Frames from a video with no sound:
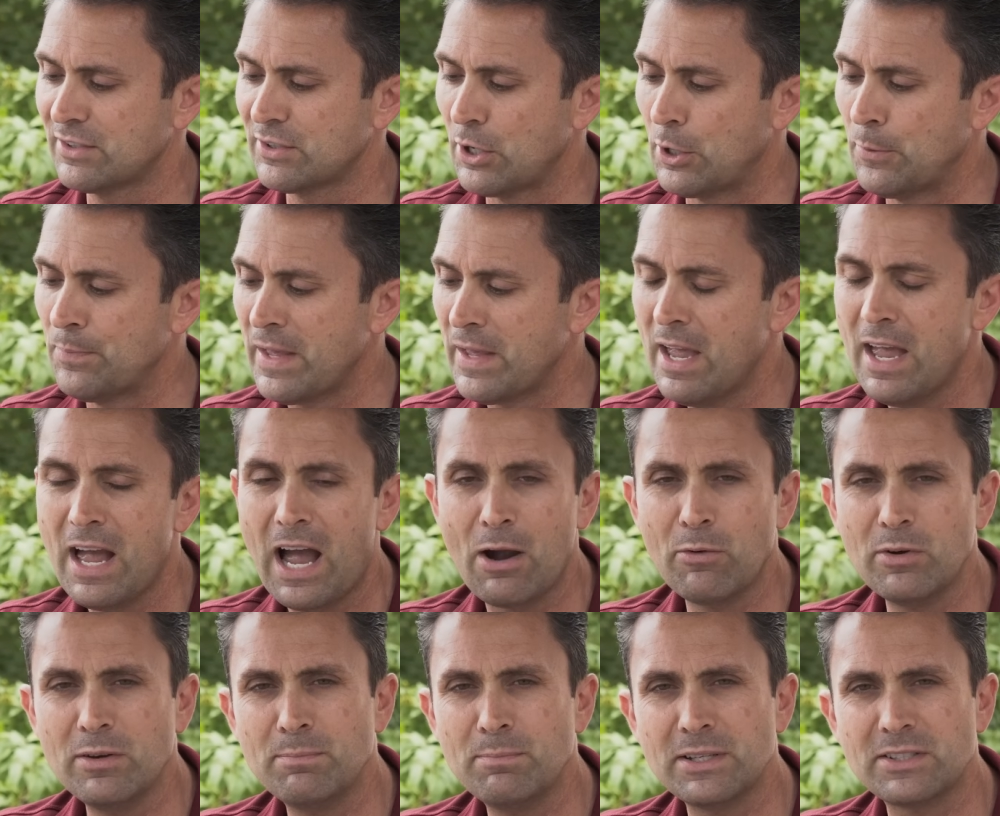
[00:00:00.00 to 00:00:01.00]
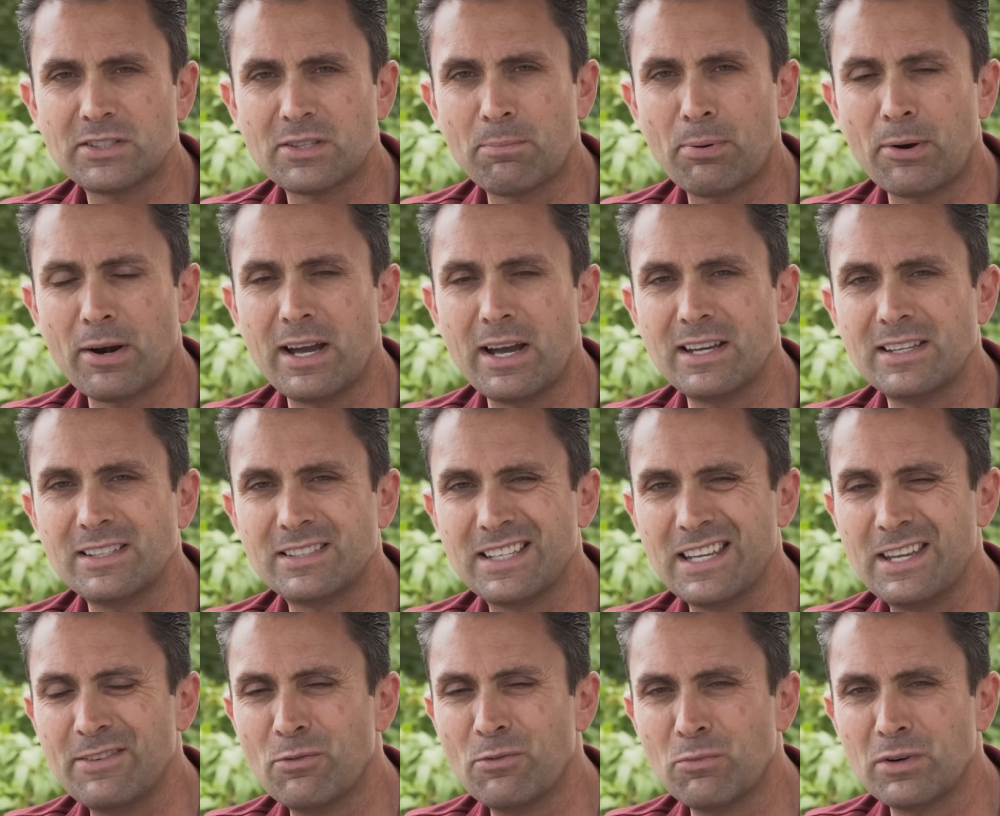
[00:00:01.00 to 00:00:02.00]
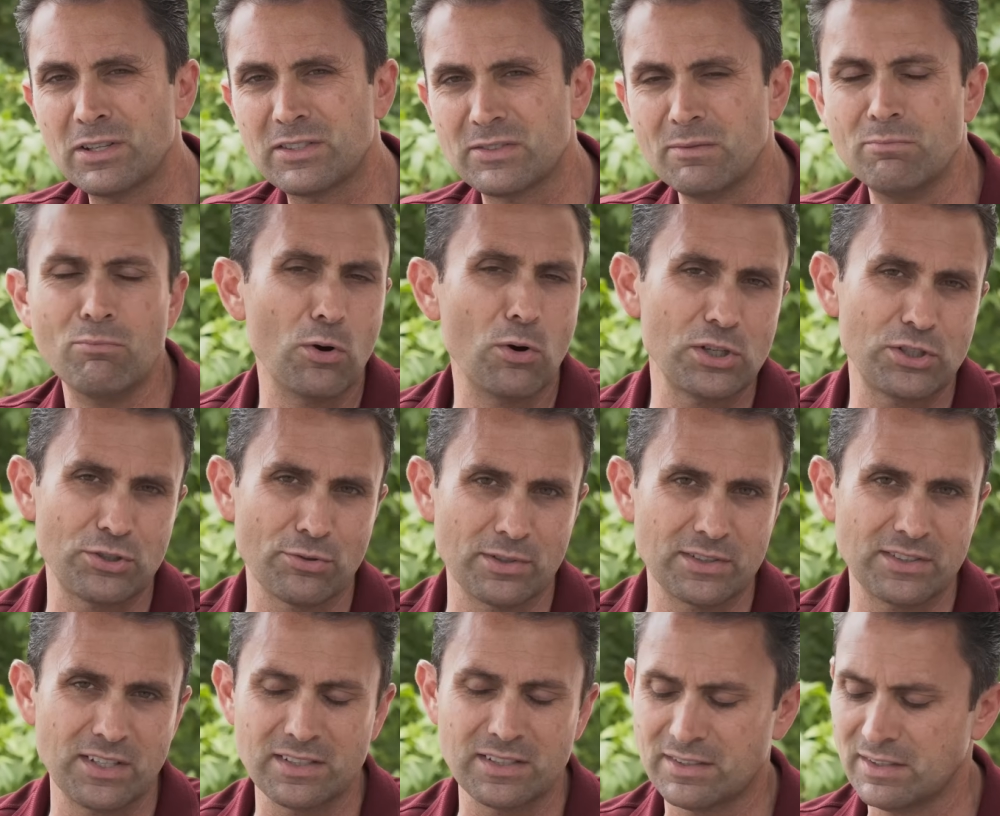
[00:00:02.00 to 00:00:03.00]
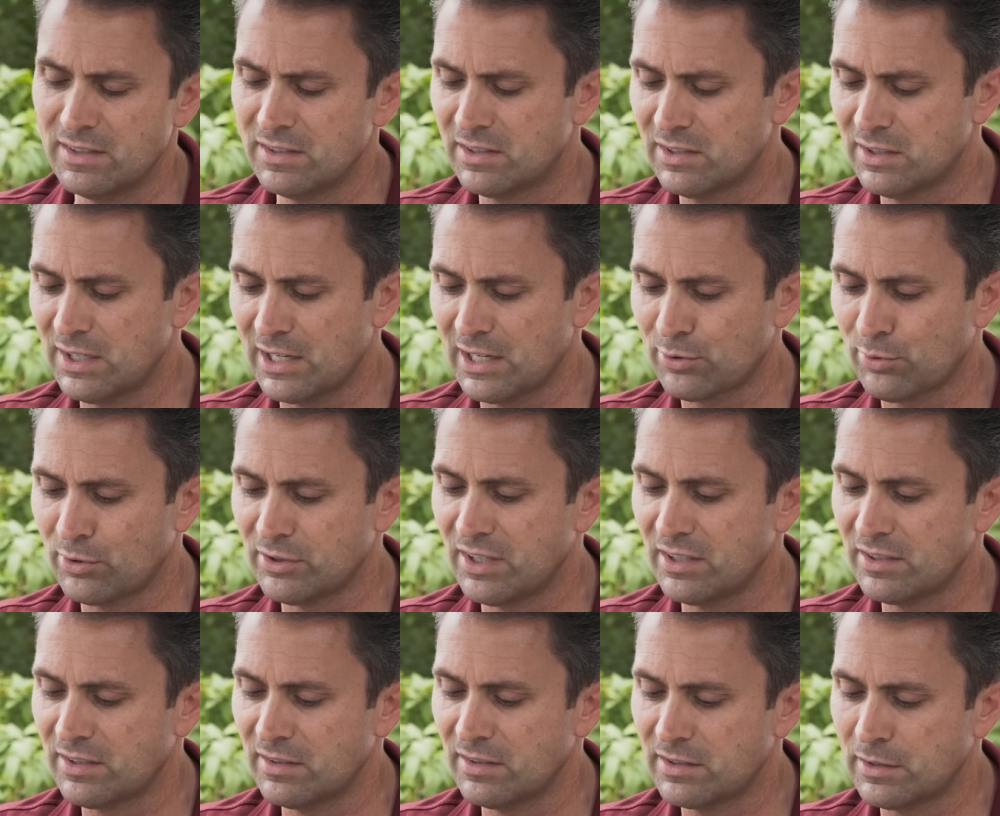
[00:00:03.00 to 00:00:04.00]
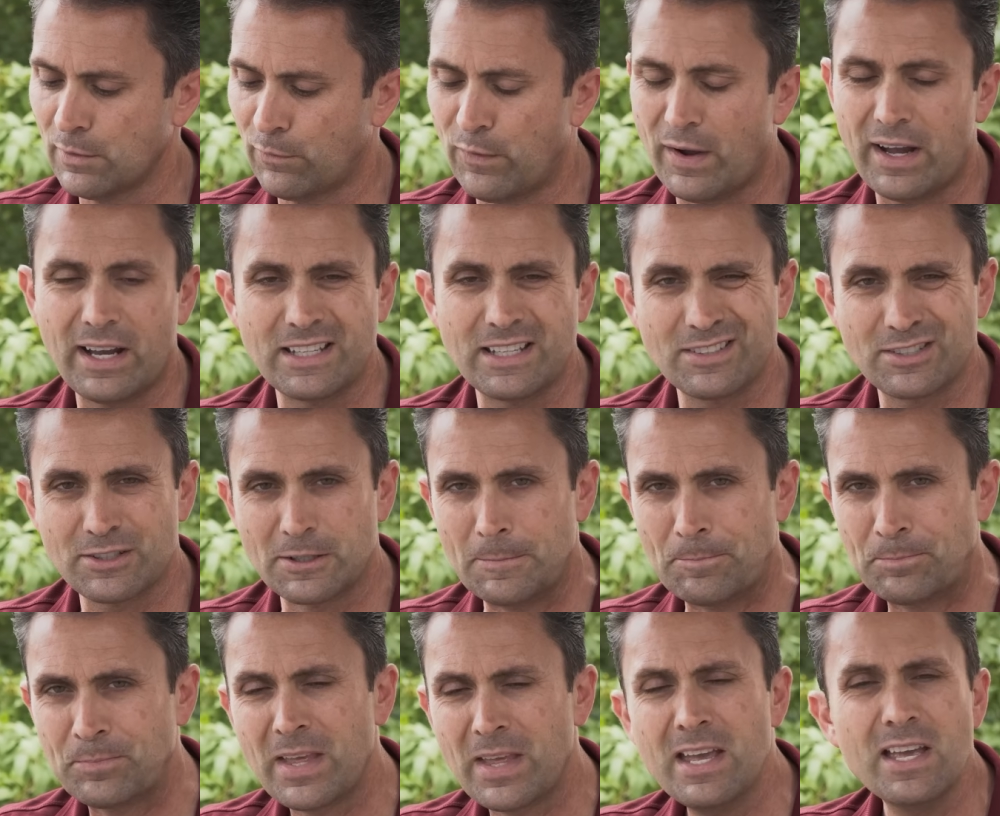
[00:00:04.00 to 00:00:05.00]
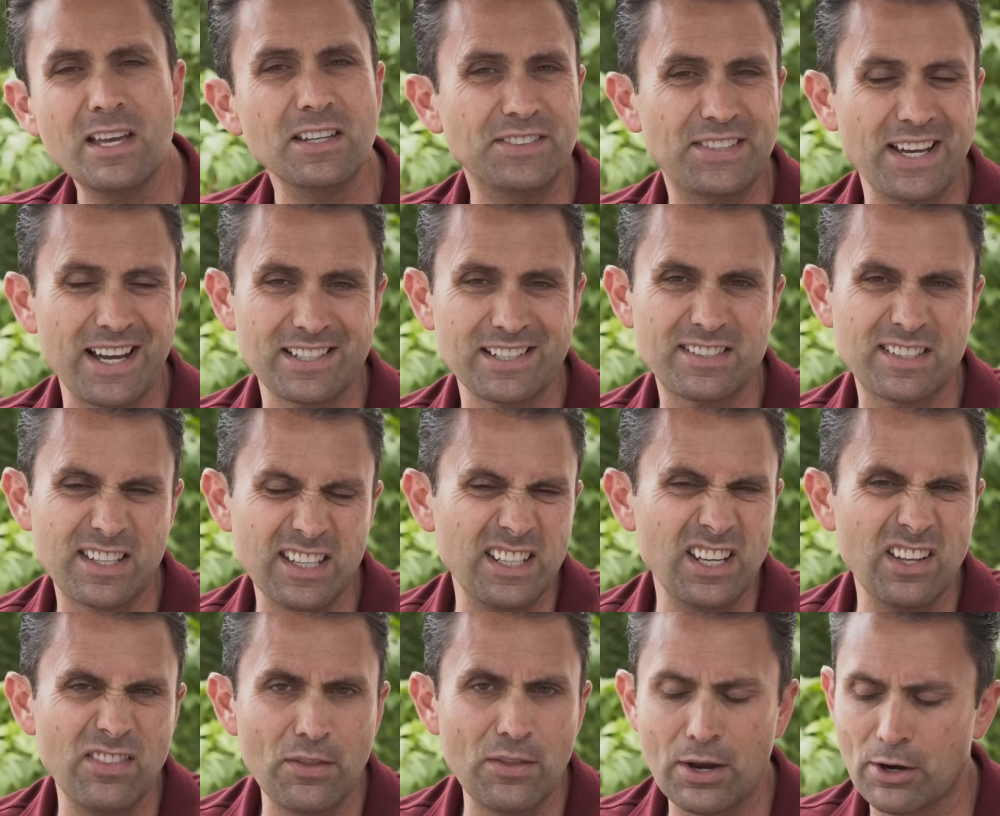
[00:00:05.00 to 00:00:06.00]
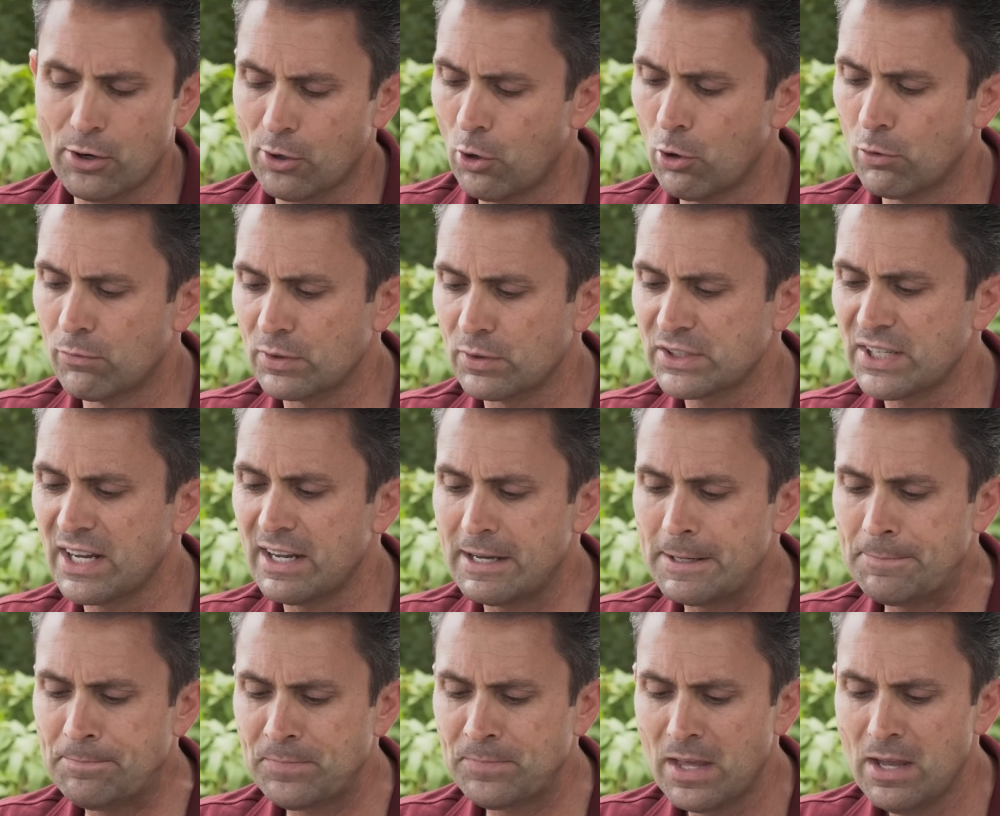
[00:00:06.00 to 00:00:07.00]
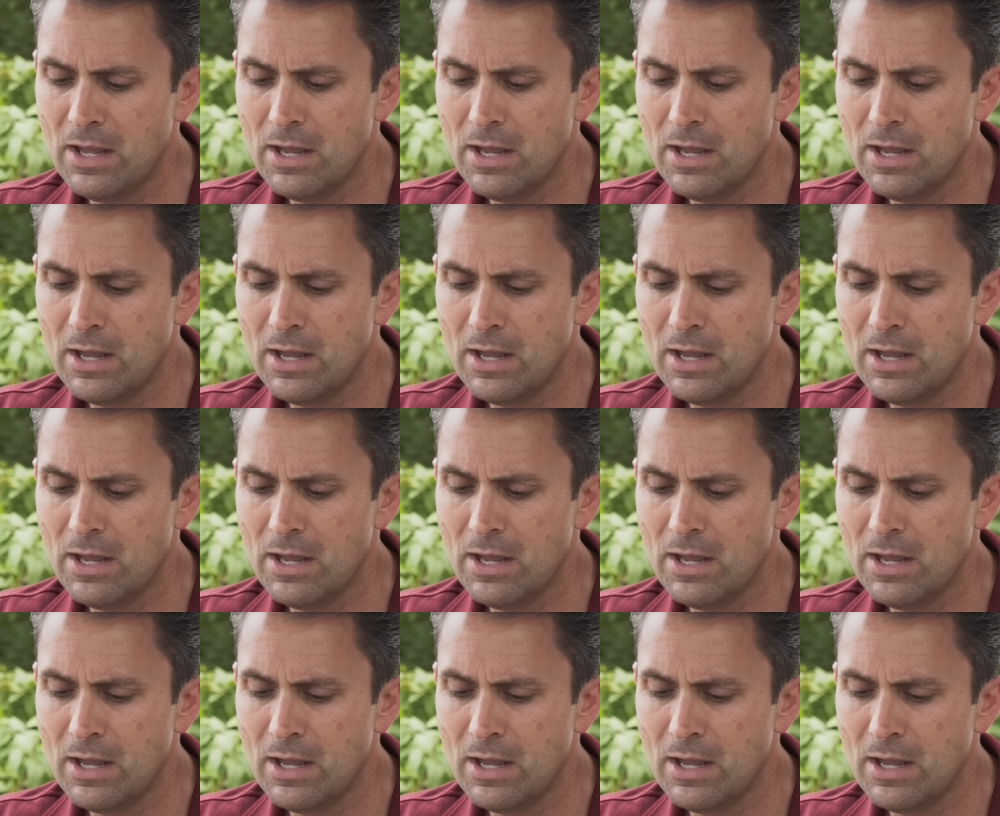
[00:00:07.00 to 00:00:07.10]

So I wouldn't be surprised even with some moisture resistance, dust resistance to find some dust get in there over time.